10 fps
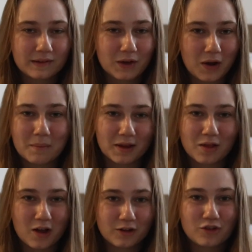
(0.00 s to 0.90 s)
got my
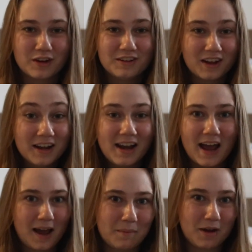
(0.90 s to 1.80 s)
laundry done
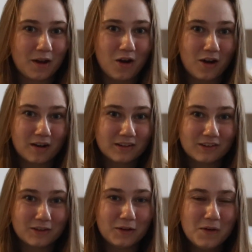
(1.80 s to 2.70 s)
at my
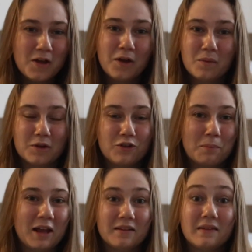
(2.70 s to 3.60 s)
hostel, which
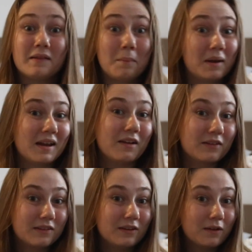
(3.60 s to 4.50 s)
meant somebody
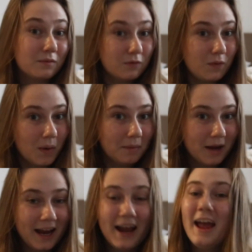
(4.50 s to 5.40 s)
else did it for
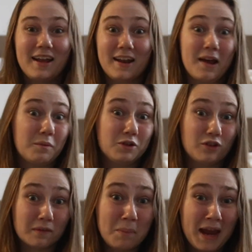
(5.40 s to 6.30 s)
me and I would
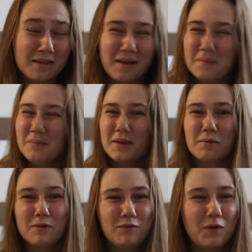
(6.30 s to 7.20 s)
just pay them, they
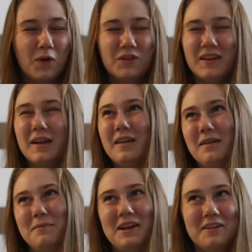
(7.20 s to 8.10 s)
would fold it. It
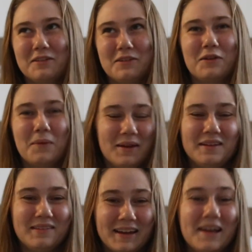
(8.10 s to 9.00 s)
made it so
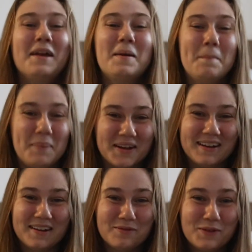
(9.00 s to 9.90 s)
easy. But
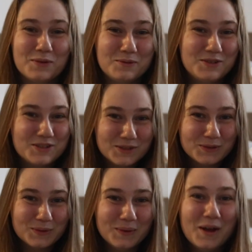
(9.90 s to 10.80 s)
if you
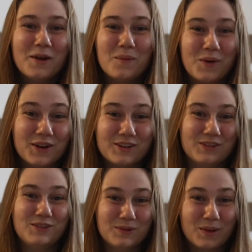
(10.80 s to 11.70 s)
do want to
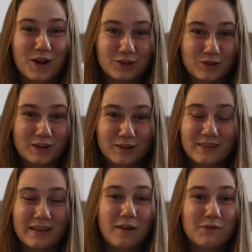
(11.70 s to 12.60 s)
do laundry
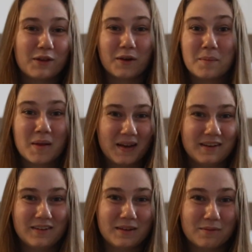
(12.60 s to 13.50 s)
yourself, there are
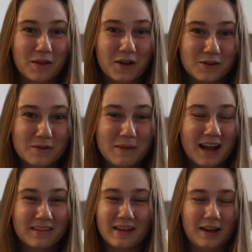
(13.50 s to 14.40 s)
plenty of
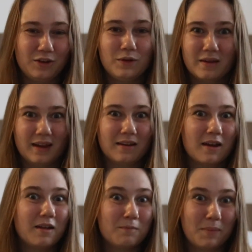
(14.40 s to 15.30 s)
laundromats, and you can
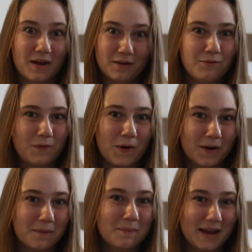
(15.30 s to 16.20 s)
by
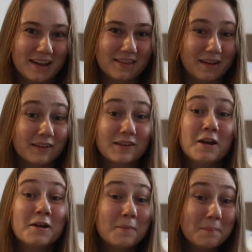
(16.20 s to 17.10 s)
far make this
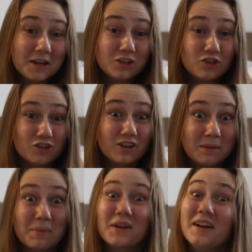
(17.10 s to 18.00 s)
much
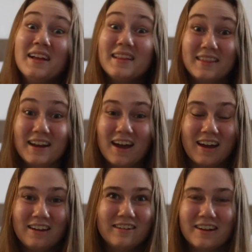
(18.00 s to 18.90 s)
cheaper than
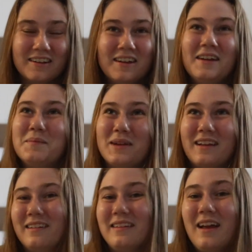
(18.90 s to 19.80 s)
I did,
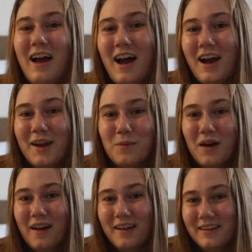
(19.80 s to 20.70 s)
because I
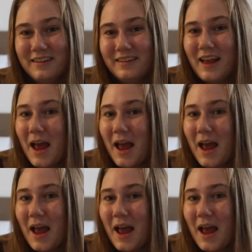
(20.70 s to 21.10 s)
was